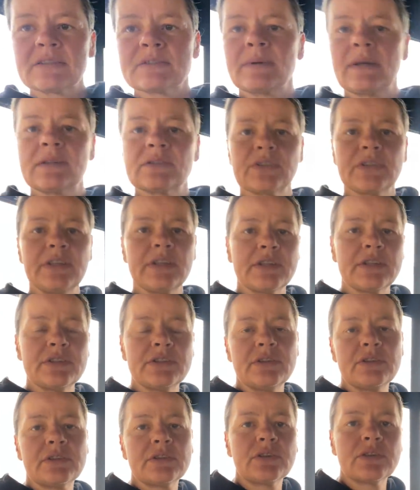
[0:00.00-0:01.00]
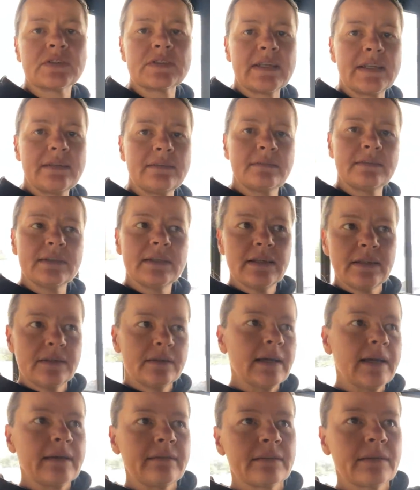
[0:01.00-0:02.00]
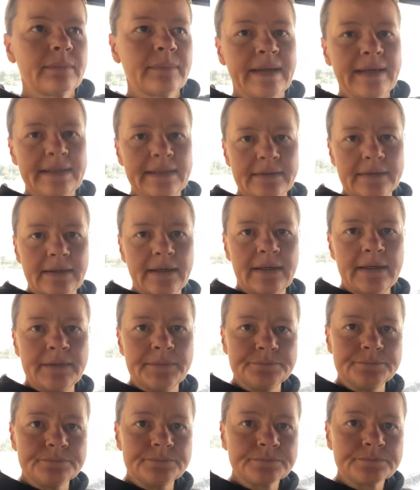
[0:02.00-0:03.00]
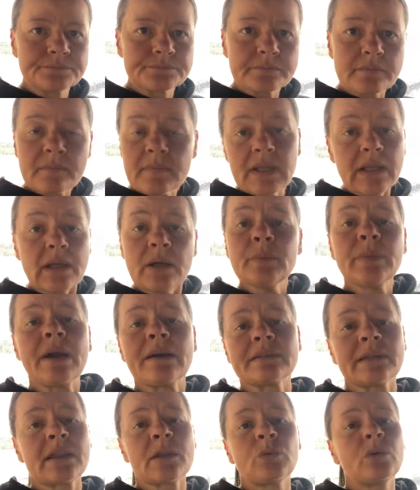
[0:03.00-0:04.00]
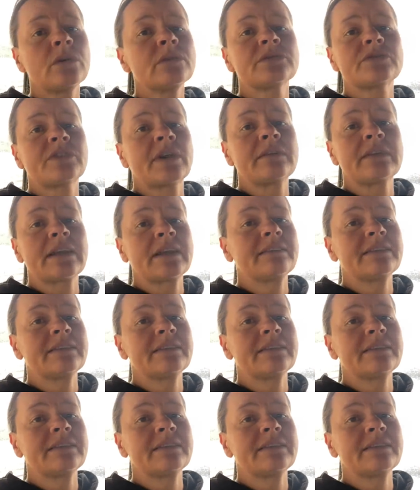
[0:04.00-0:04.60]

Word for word: as well, so you can do the gutting out of the way. Apparently the wolves around here